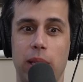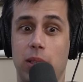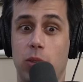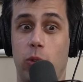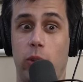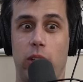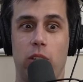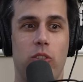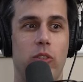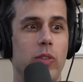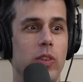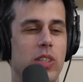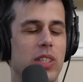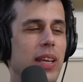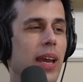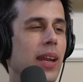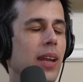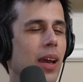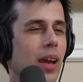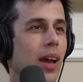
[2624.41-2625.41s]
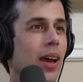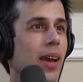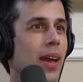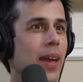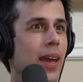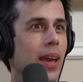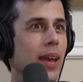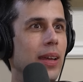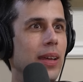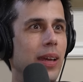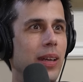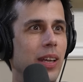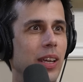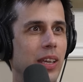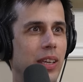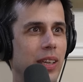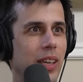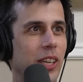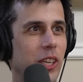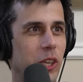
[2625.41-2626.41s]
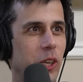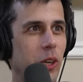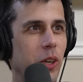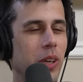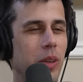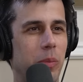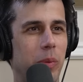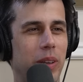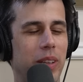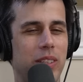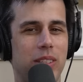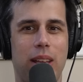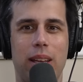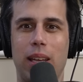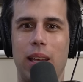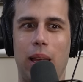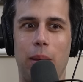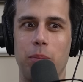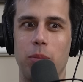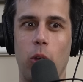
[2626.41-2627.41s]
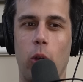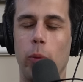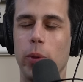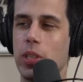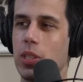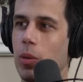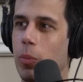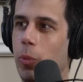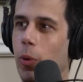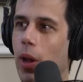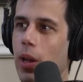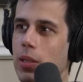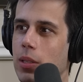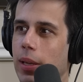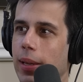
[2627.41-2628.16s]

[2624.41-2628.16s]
It's, it's kind of kind of good, but it's like I'm always surprised.